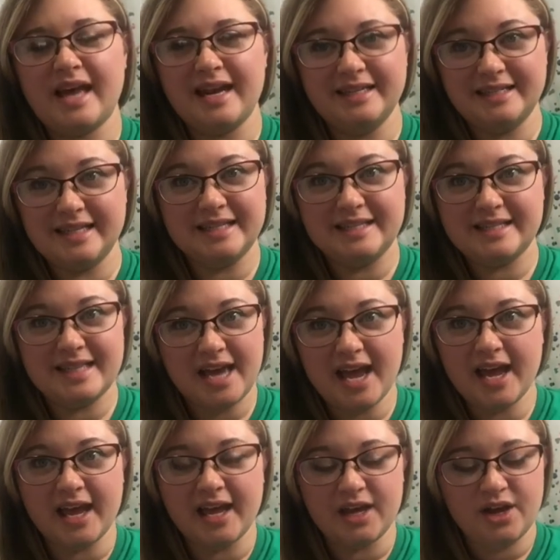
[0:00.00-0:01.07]
did its
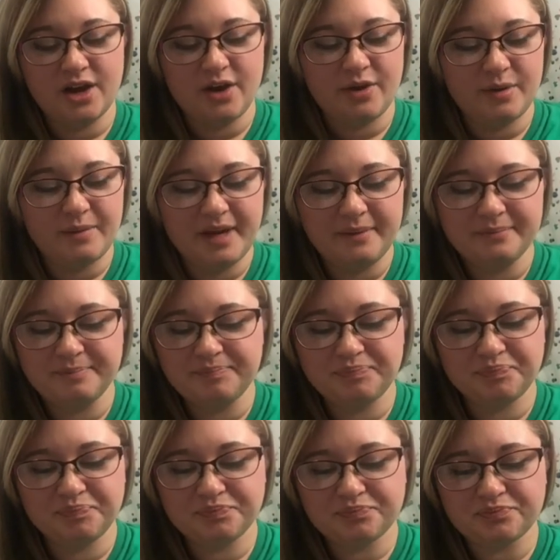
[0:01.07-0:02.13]
thing, you know what I mean?
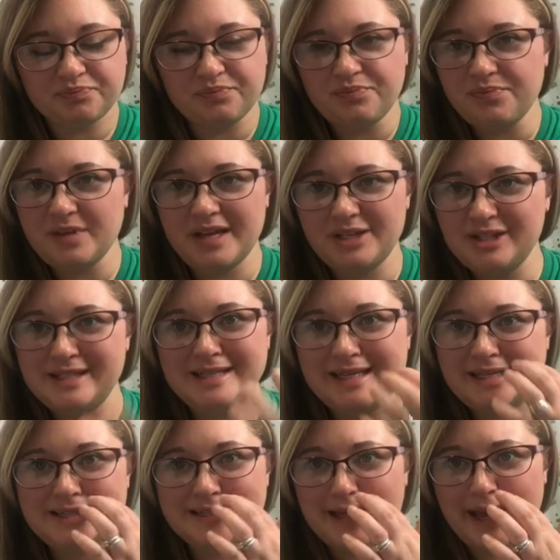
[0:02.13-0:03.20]
It just did
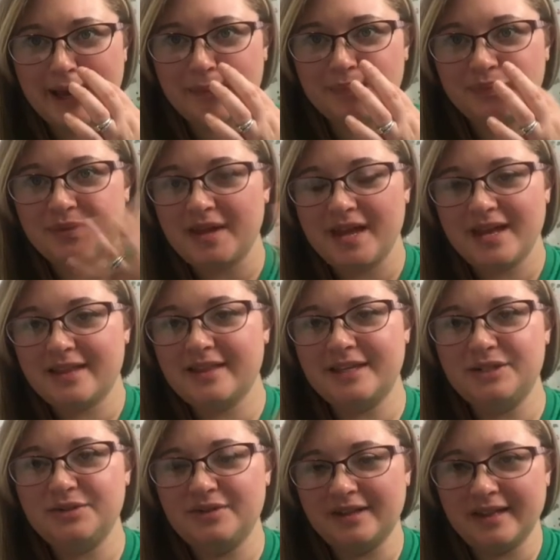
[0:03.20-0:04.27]
its thing. They
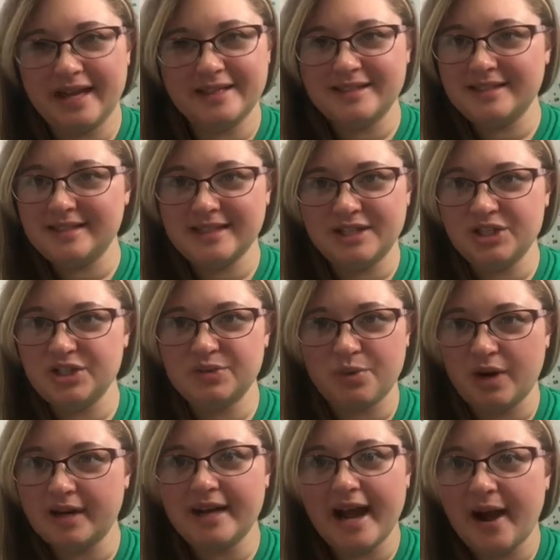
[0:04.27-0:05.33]
do the lessons and it just
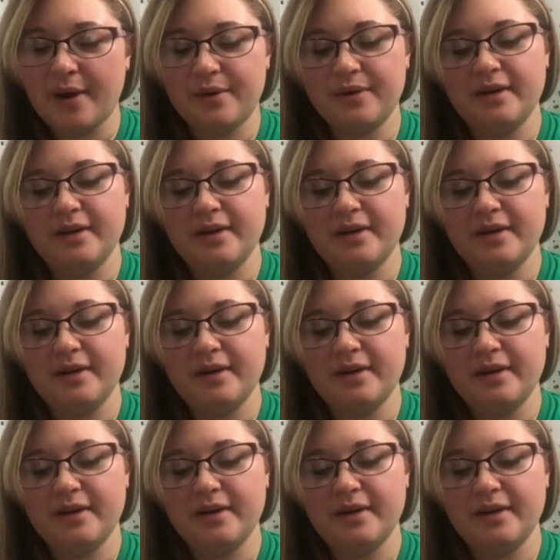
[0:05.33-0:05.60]
worked out.